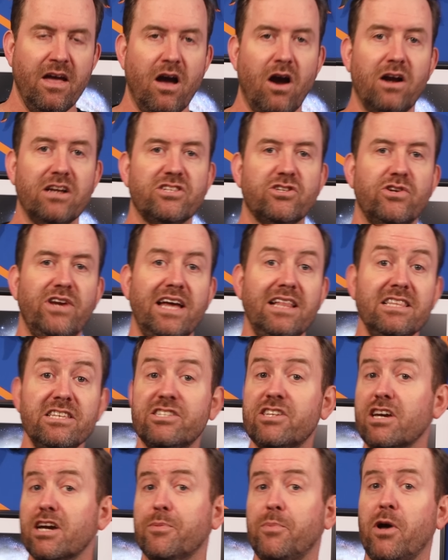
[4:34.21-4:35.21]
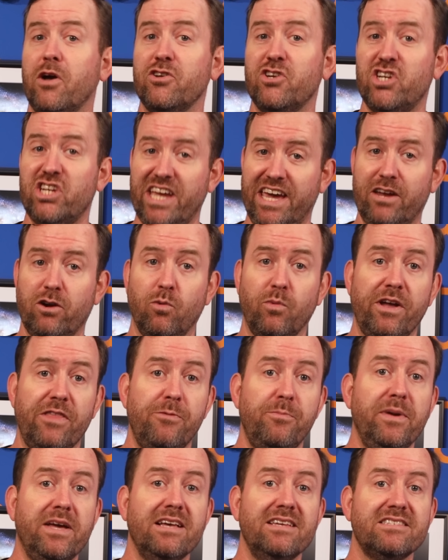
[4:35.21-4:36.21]
All right, so now let's talk about channel width
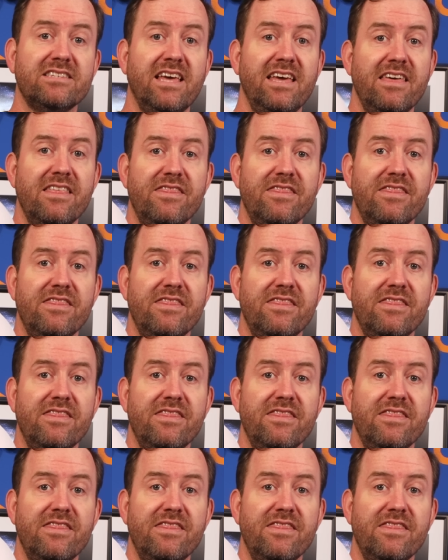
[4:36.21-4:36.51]
because